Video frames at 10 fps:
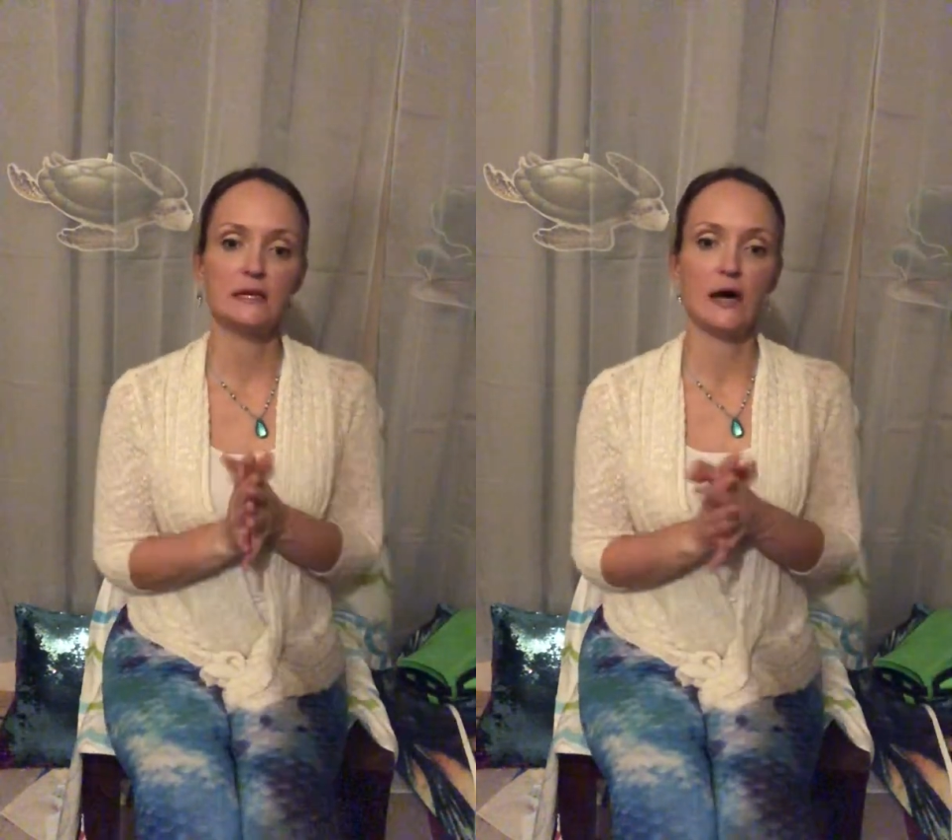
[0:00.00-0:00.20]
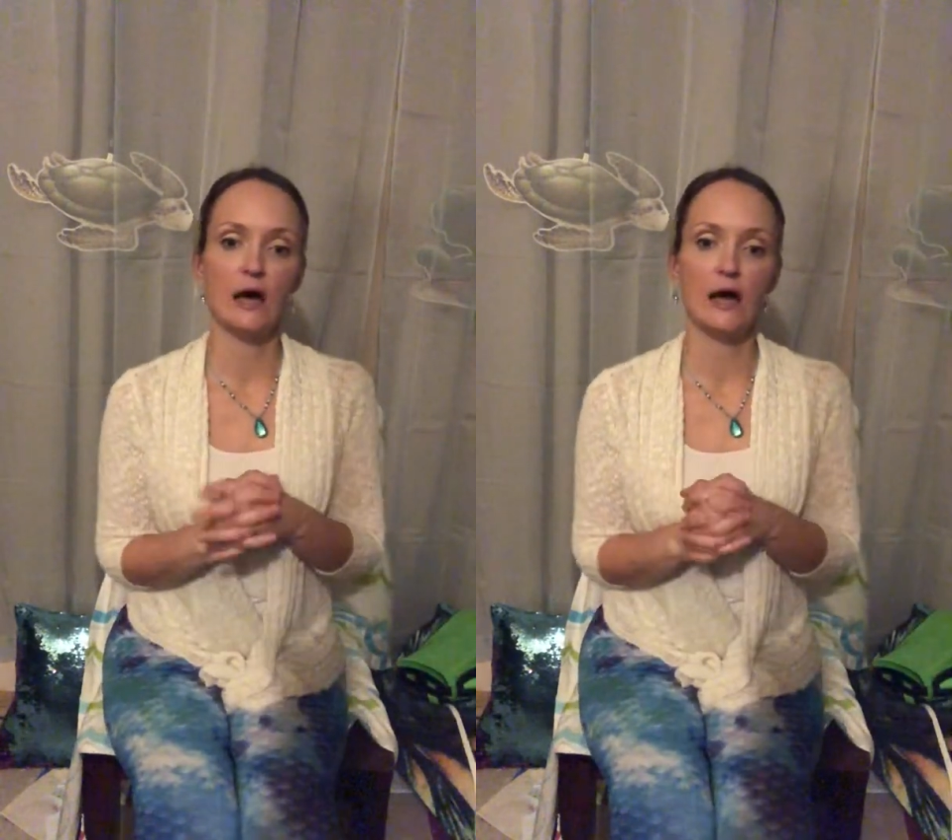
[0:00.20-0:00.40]

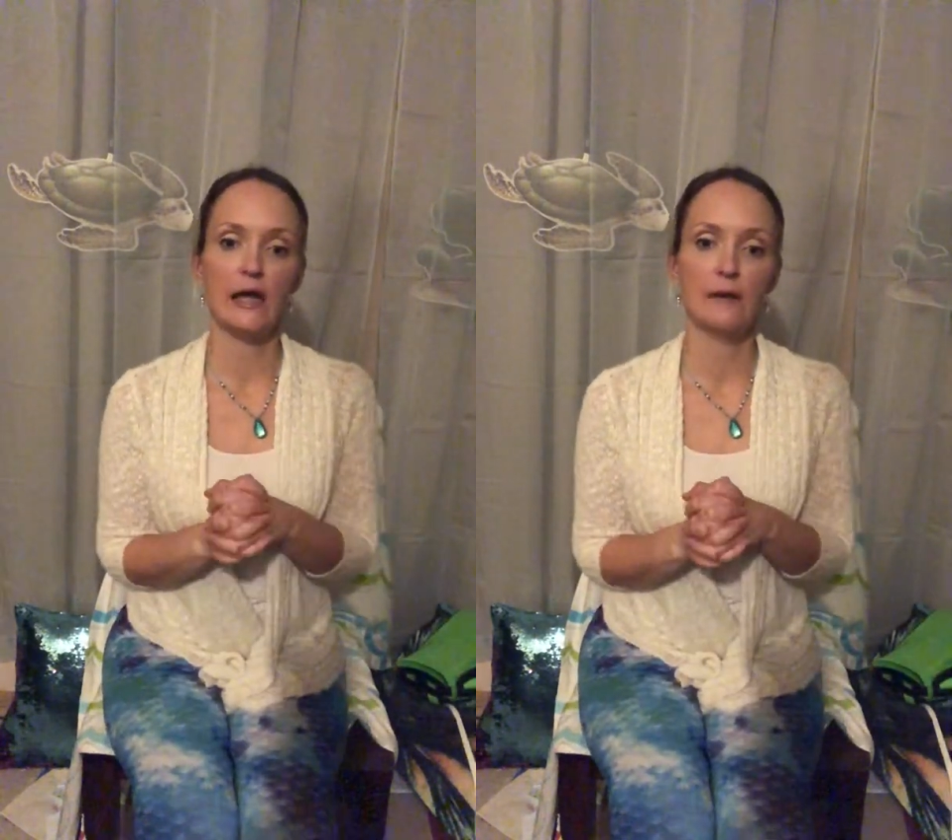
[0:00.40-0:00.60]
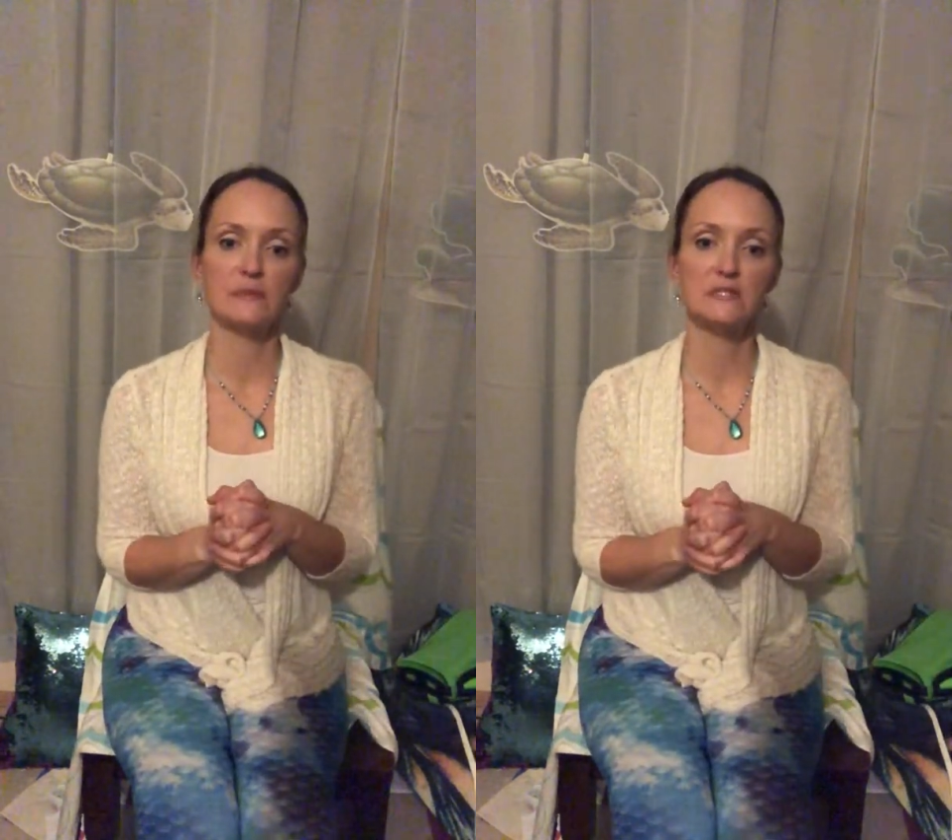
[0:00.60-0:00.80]

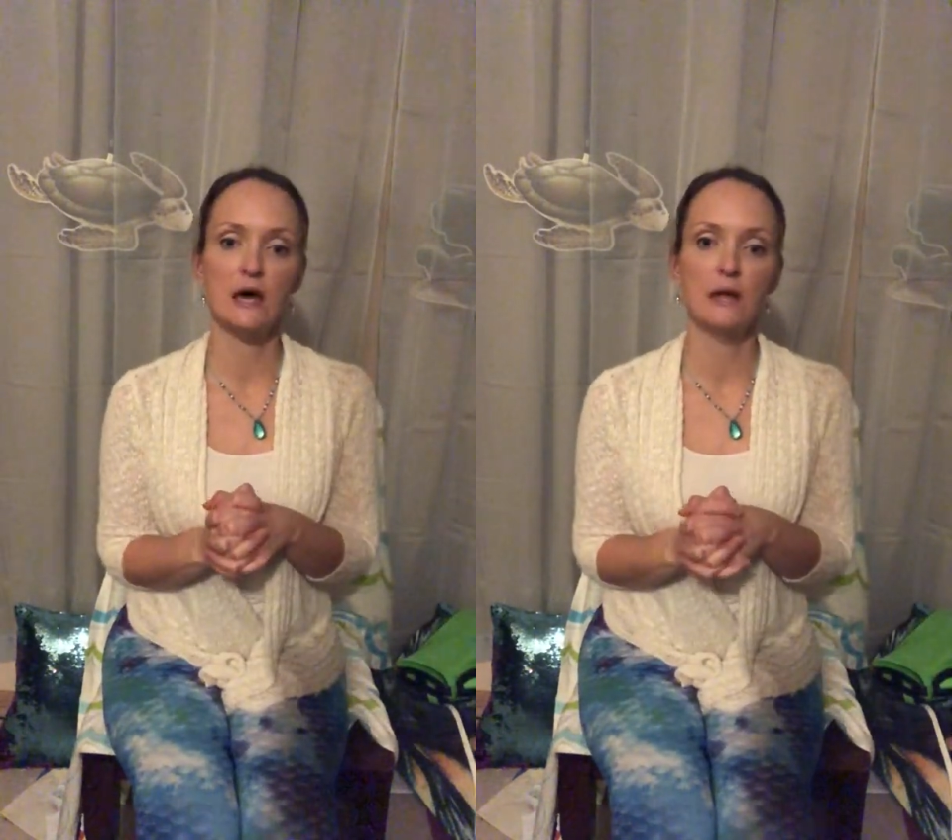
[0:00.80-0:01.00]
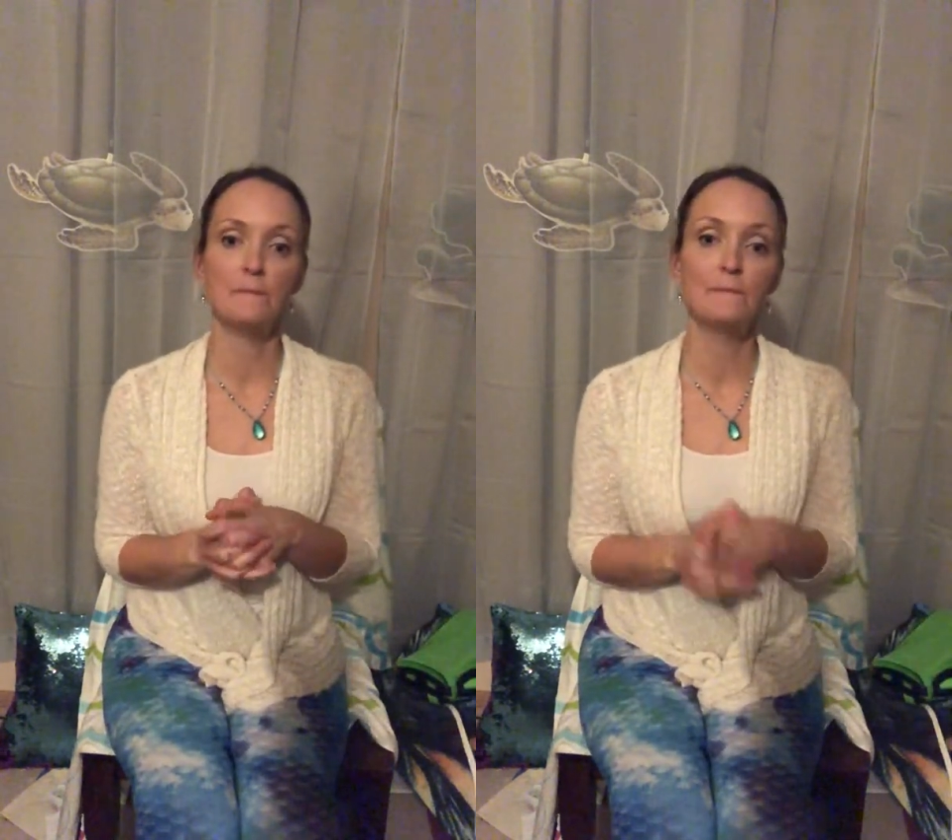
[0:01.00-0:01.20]

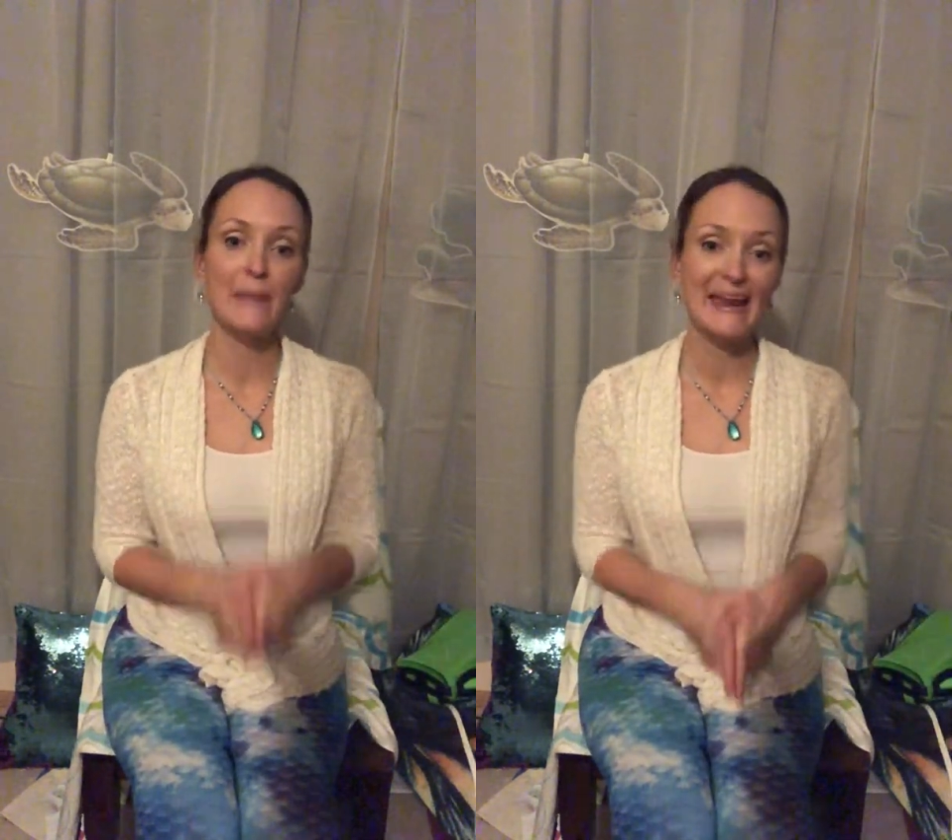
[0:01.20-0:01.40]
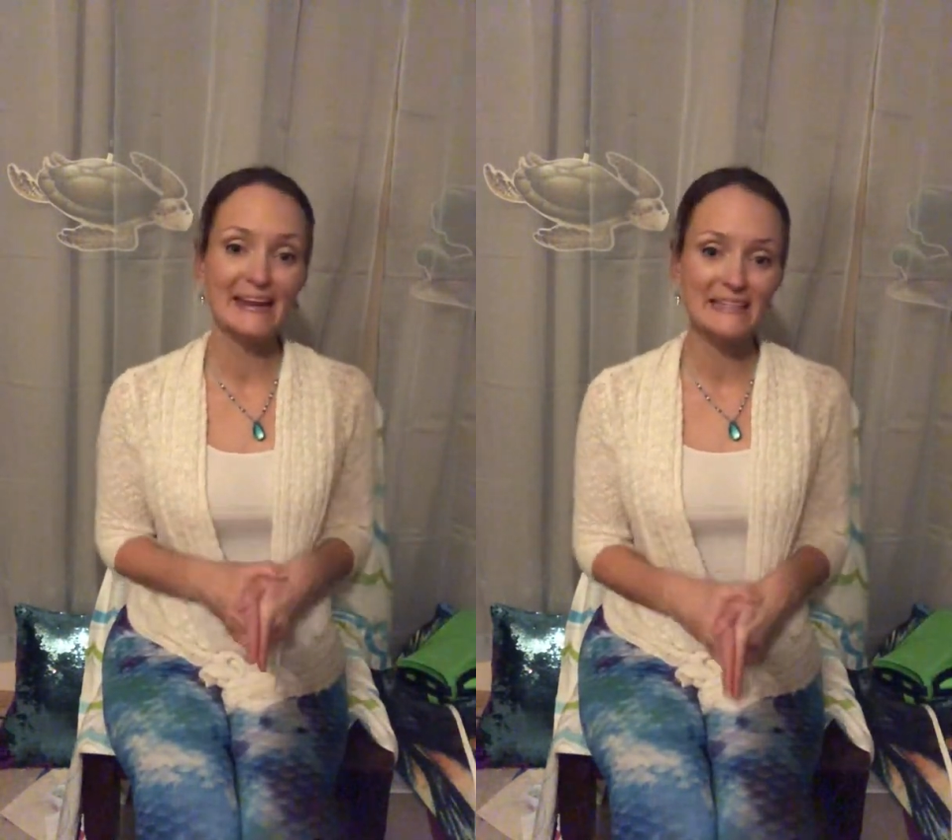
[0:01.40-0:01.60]
Amazon
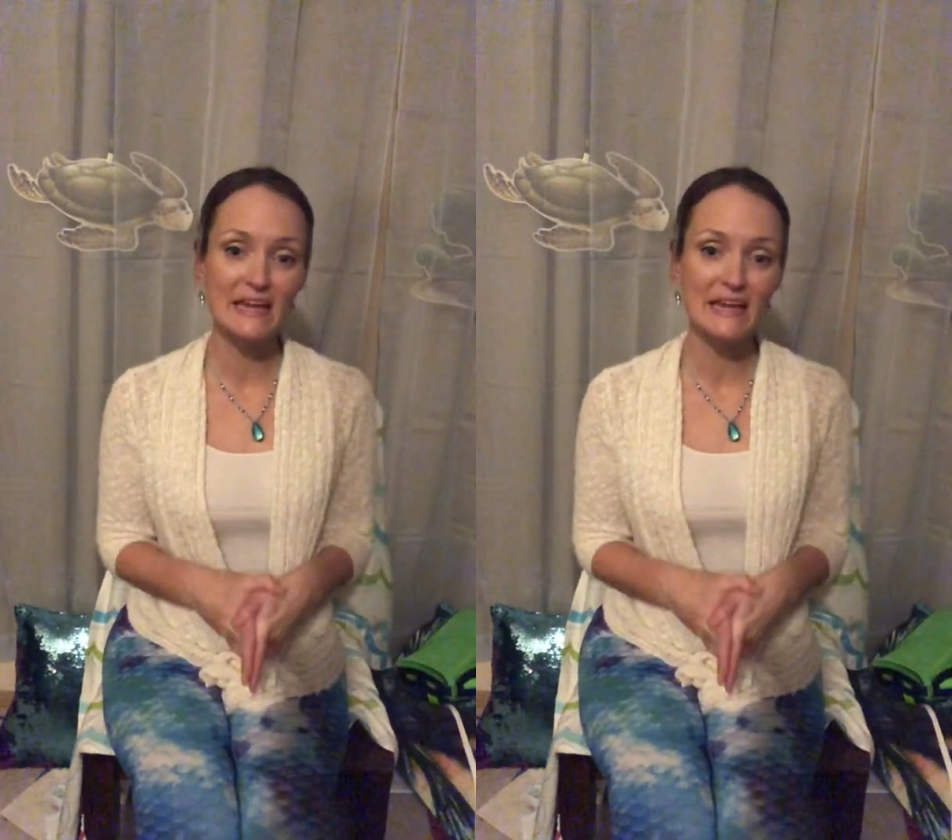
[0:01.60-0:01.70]
beta